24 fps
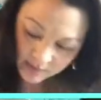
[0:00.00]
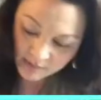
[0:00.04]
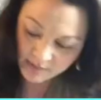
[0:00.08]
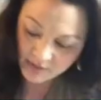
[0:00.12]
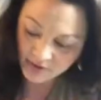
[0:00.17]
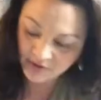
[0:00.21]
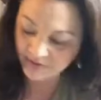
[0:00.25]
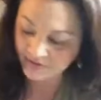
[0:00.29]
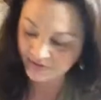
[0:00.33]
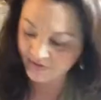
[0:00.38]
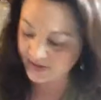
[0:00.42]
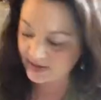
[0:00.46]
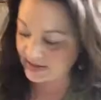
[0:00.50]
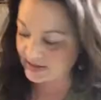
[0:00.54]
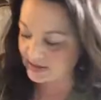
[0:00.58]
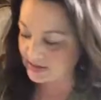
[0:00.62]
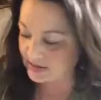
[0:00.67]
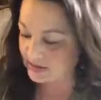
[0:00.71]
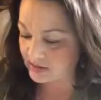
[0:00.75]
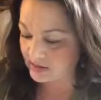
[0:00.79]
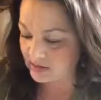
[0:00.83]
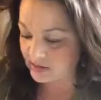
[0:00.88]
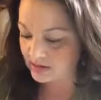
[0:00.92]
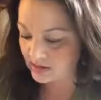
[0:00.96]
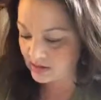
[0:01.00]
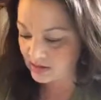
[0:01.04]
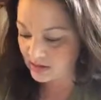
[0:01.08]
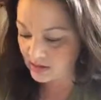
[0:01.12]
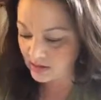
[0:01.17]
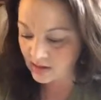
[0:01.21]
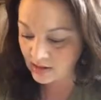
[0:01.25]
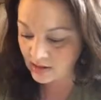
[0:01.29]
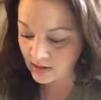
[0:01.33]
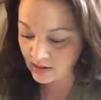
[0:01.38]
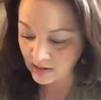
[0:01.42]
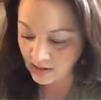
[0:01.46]
Perfect.
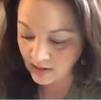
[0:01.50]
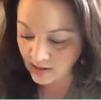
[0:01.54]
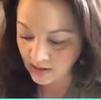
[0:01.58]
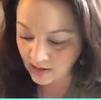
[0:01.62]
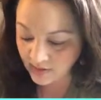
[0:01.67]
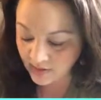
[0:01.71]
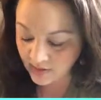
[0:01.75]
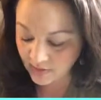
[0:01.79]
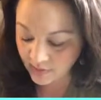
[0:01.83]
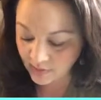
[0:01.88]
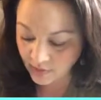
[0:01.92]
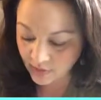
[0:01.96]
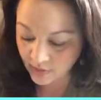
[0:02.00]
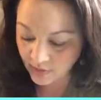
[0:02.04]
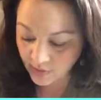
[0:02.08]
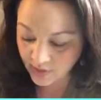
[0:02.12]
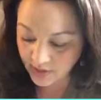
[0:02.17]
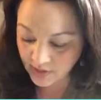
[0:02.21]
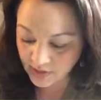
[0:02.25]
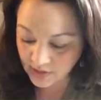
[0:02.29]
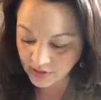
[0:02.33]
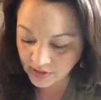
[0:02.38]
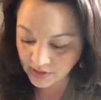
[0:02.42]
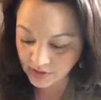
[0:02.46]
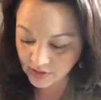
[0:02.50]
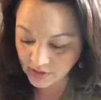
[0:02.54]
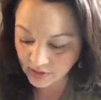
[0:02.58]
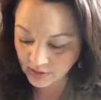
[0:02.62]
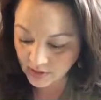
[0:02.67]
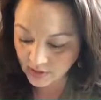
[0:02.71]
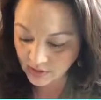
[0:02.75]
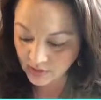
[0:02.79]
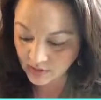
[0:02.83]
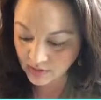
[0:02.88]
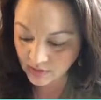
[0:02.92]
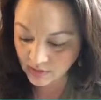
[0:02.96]
And then we're going
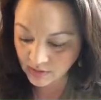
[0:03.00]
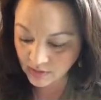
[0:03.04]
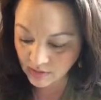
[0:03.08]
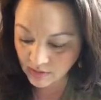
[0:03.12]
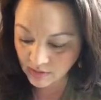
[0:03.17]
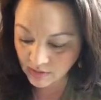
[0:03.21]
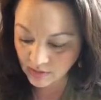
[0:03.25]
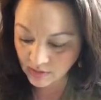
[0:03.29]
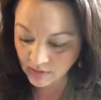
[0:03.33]
to